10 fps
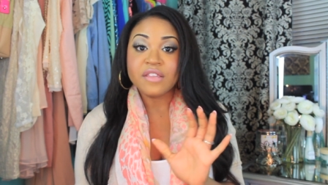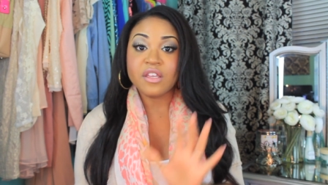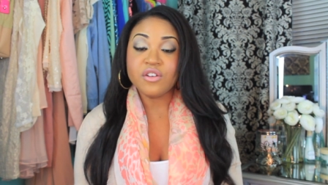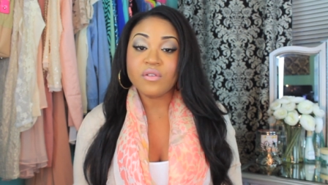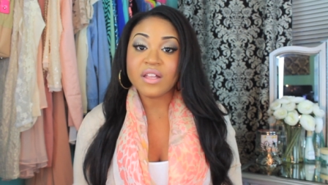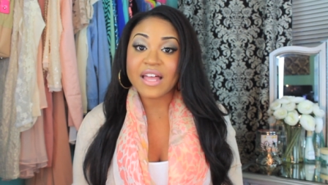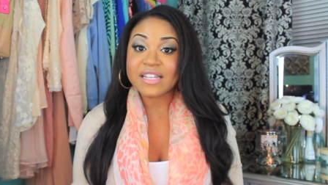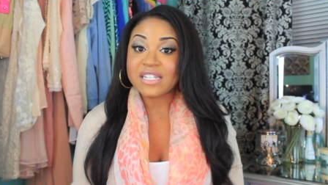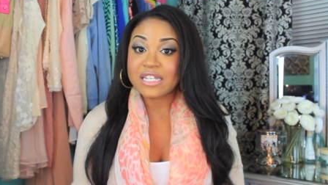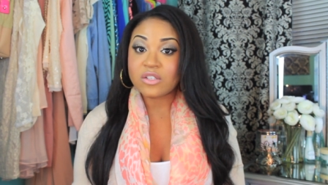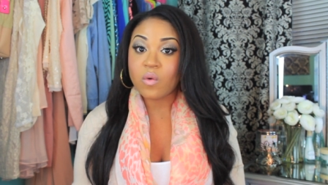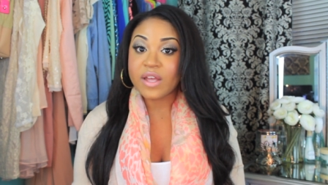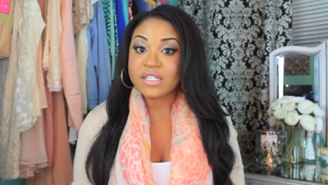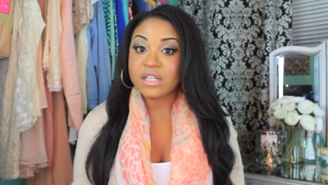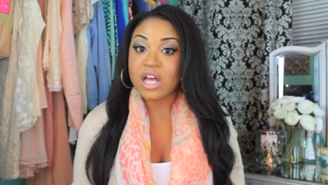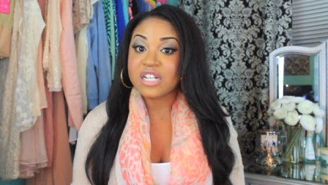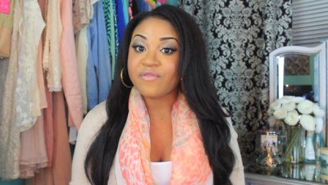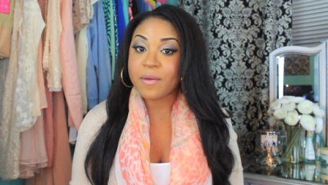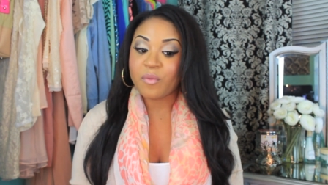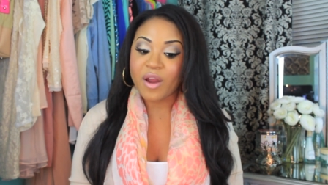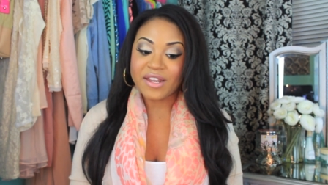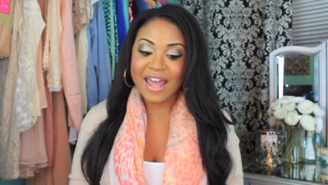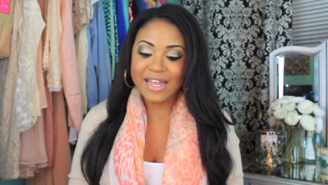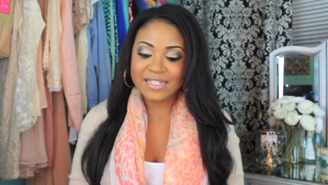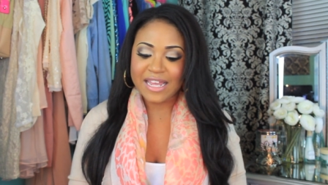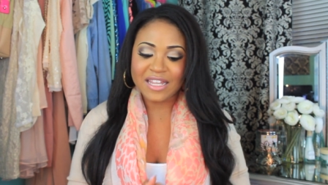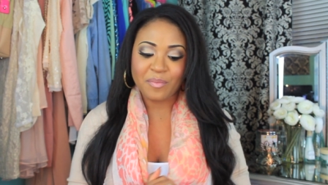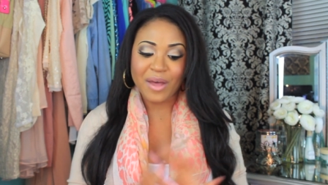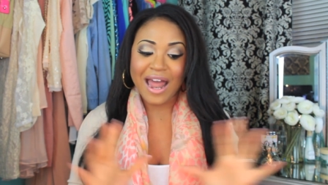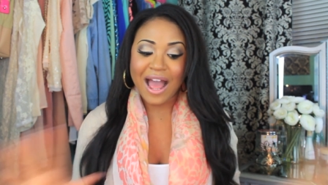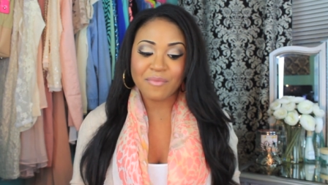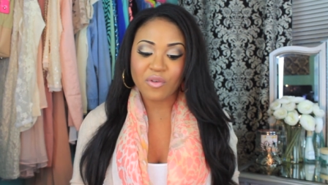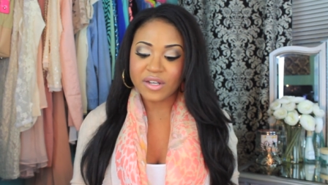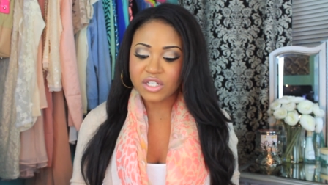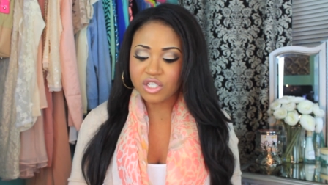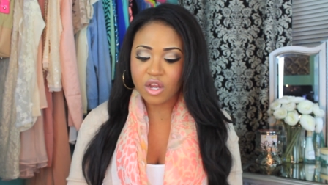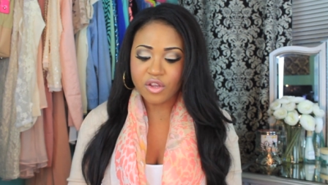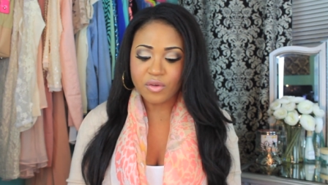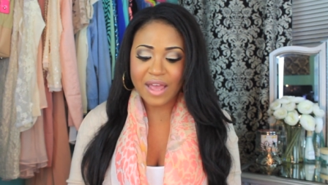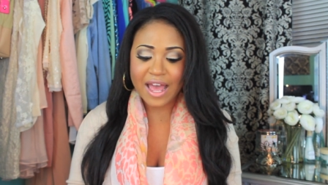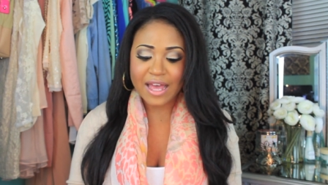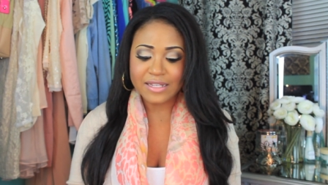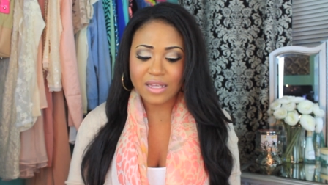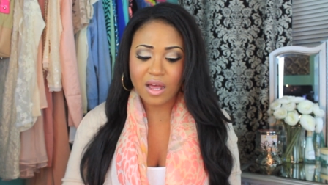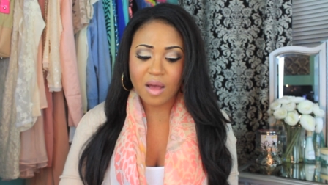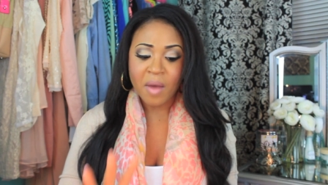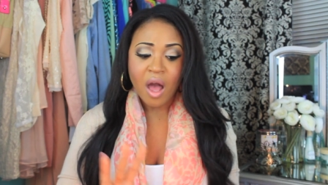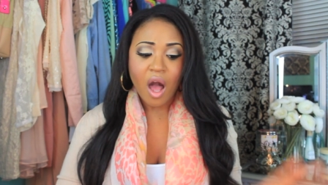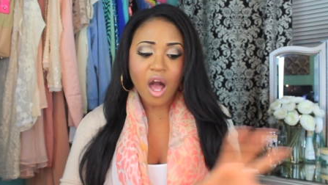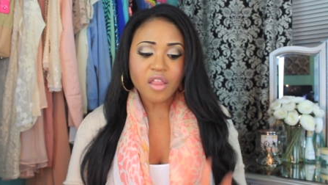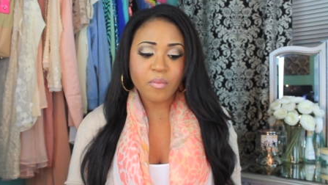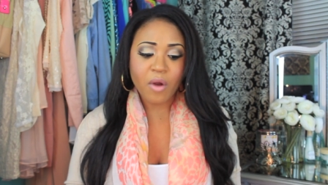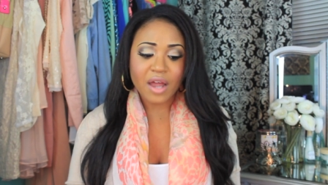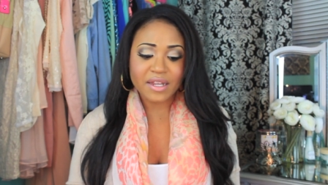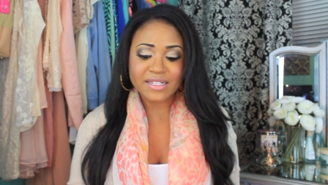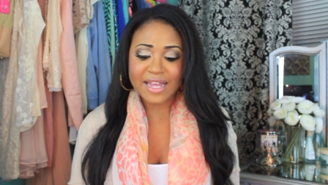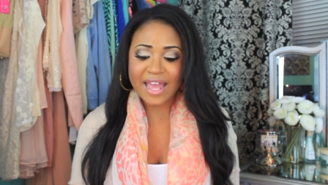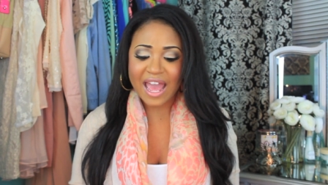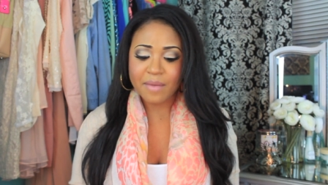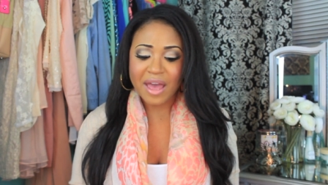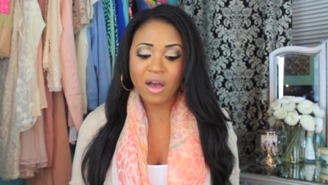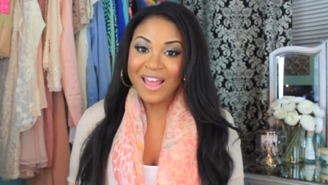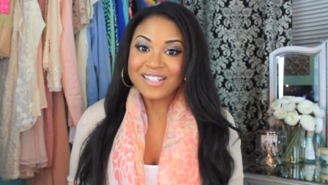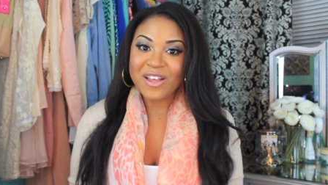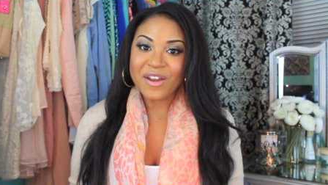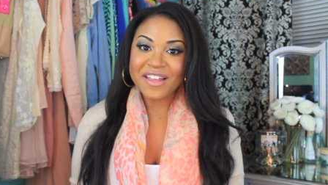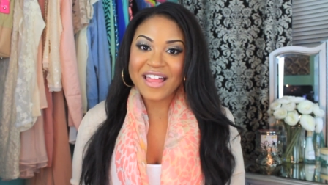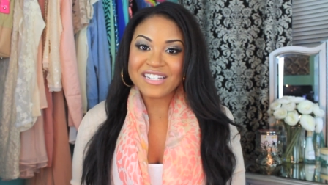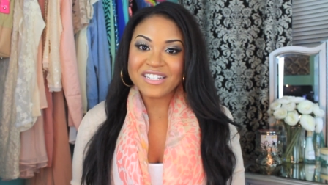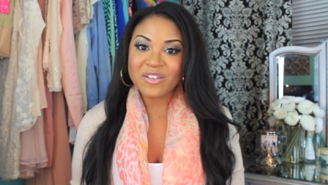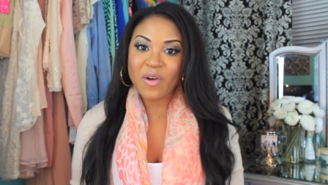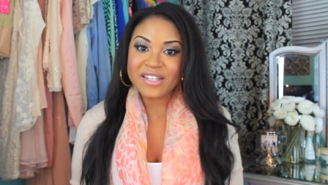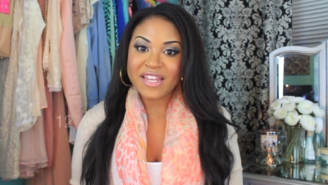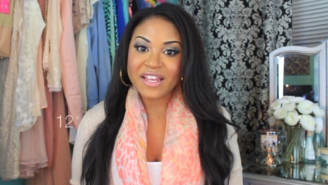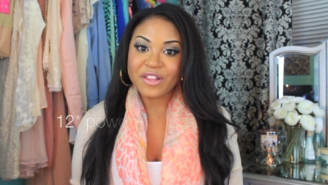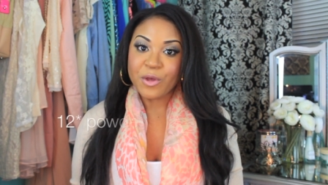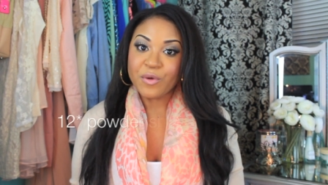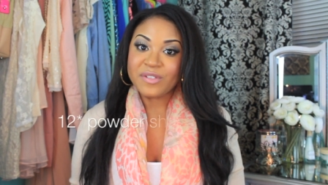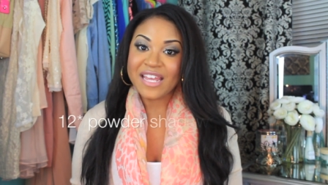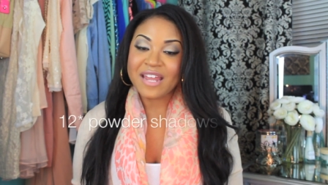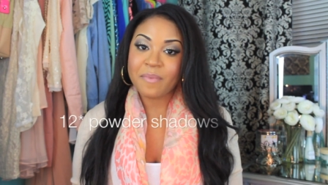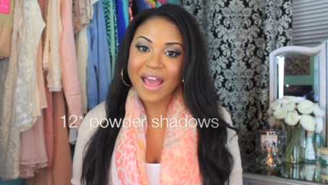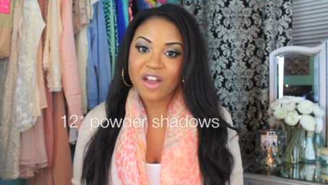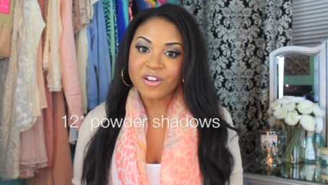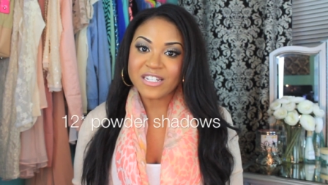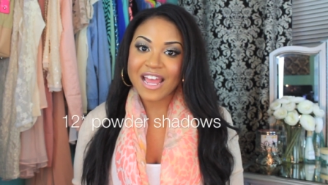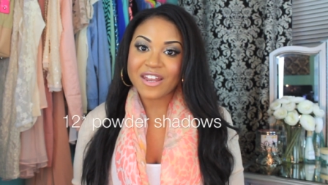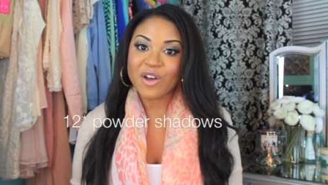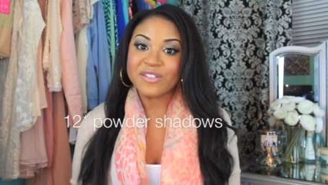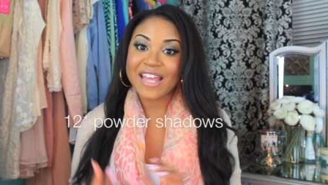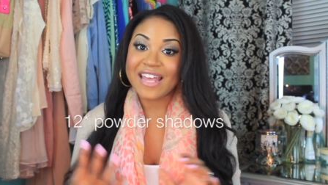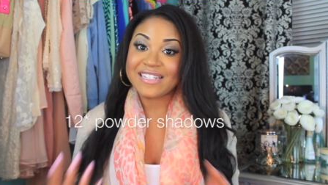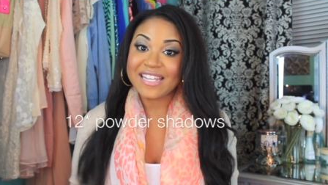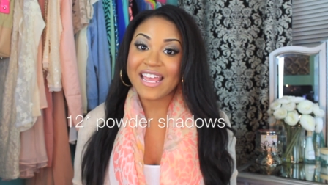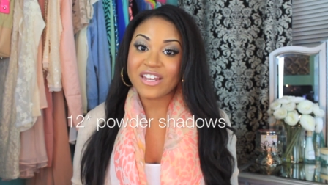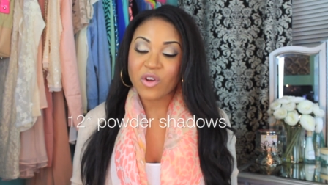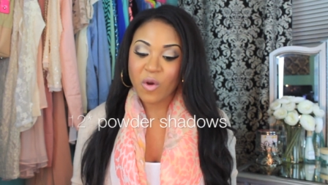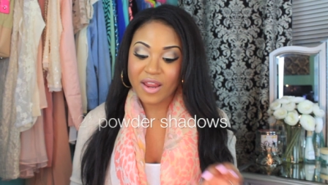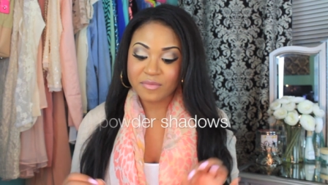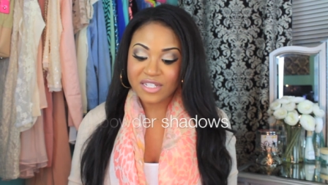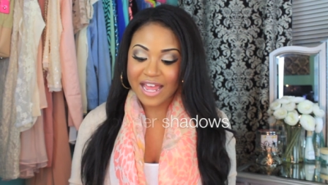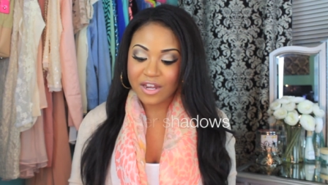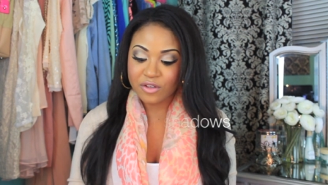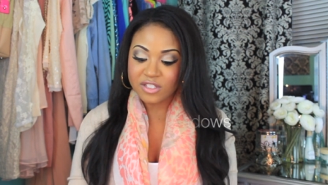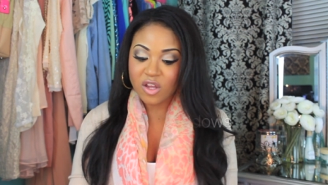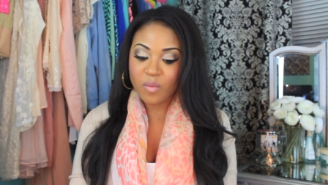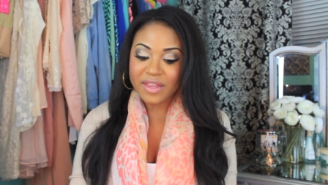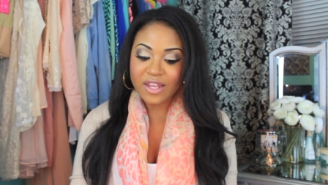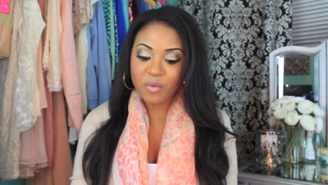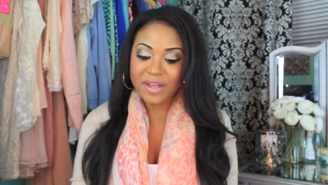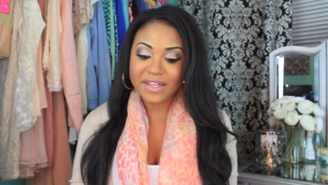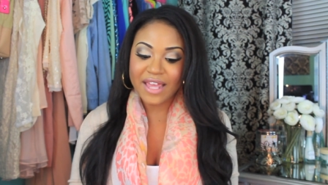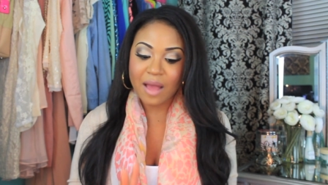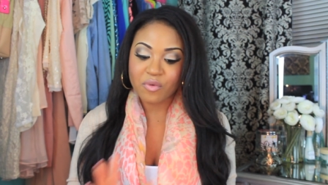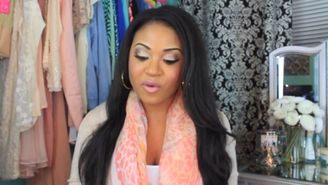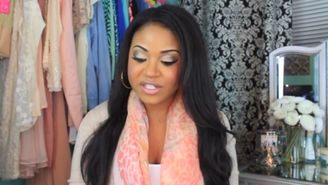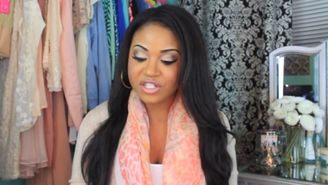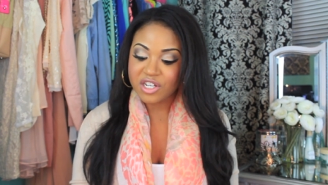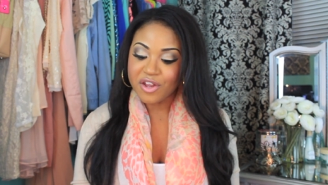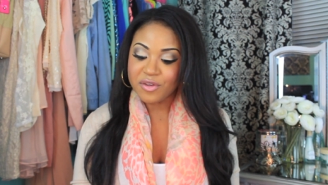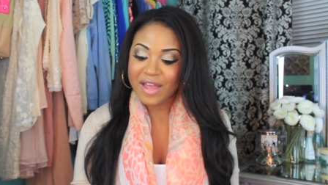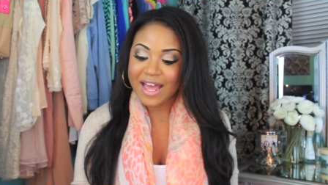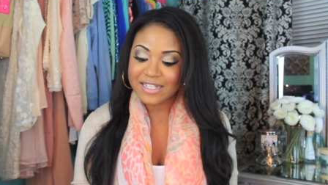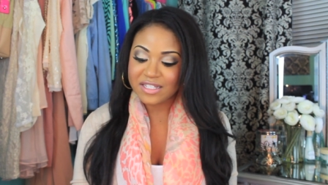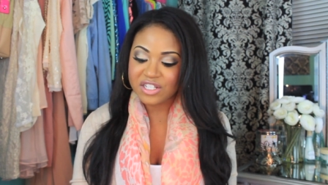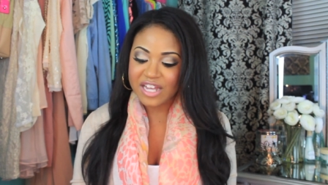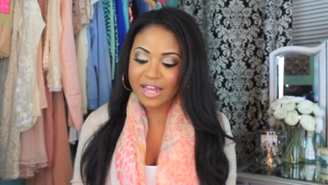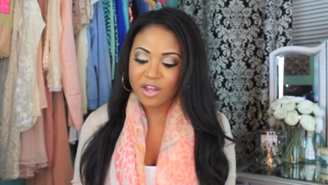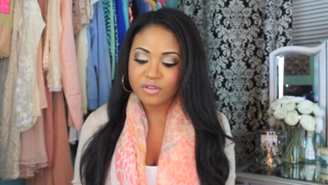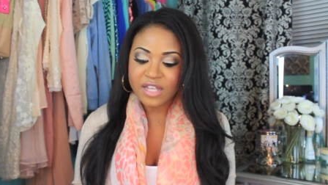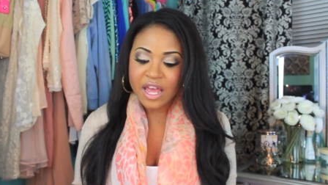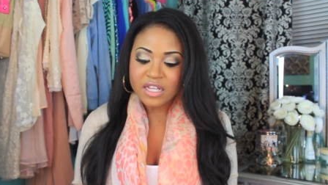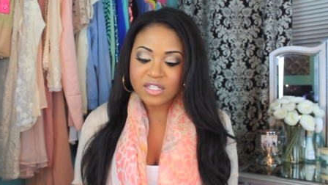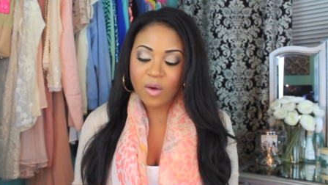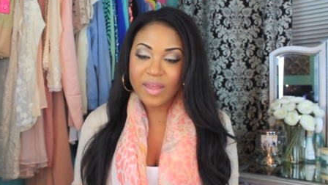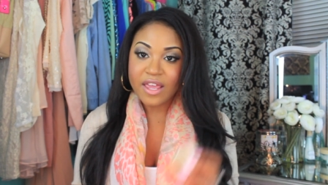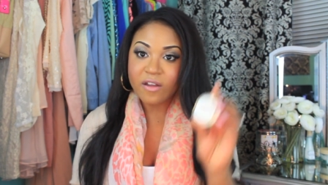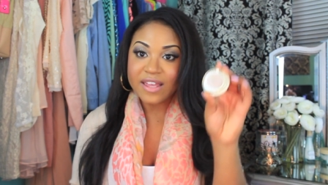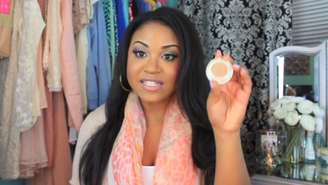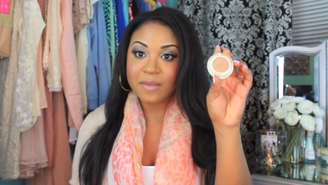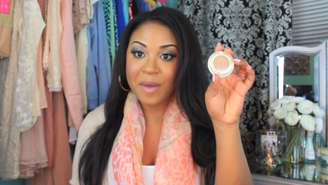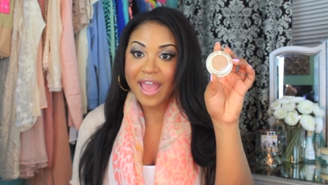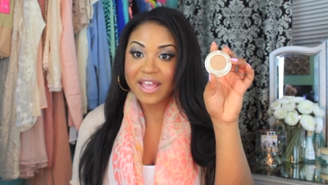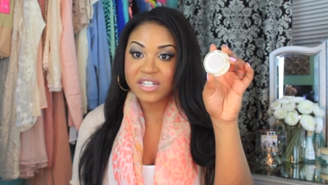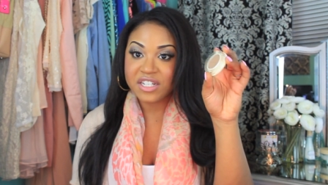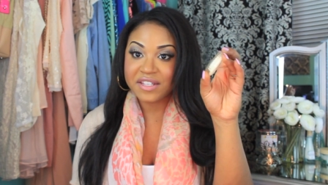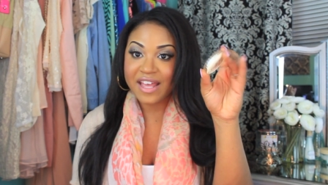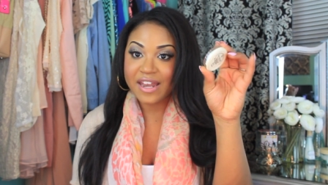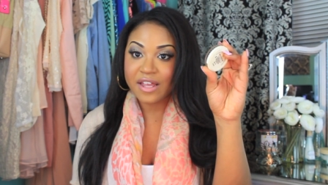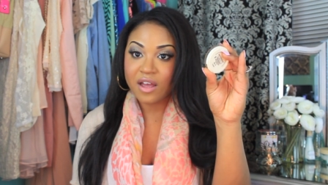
The new collection is going to launch February the 18th, but I'm going to show you guys um, all the products that came out. So the collection is going to include 10 powder shadows and 10 cream shadows shadows. So really quickly, I'm going to show you guys the shadows. So here is the packaging that it